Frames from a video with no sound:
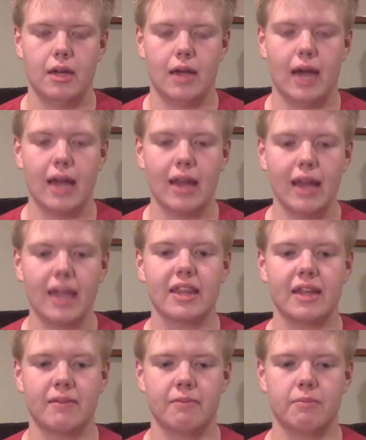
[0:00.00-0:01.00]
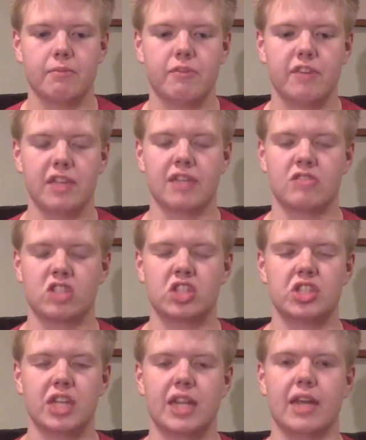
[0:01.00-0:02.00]
I like that feeling of
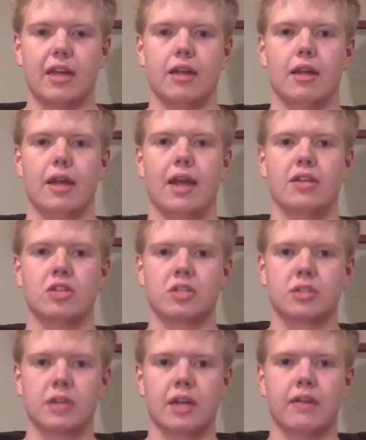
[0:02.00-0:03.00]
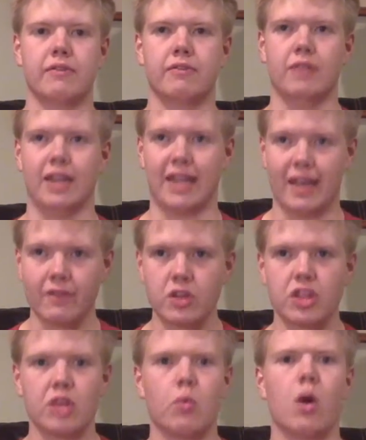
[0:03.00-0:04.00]
sitting and just kind of letting
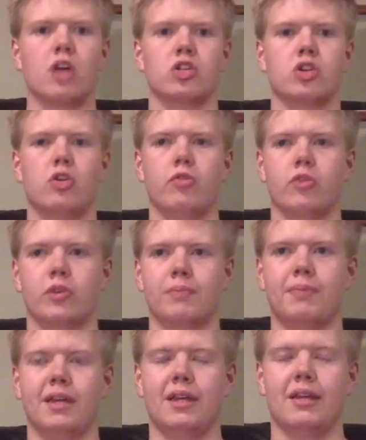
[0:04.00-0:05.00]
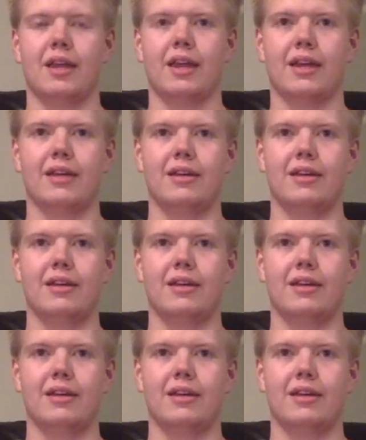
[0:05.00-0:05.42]
everything wash over and being like,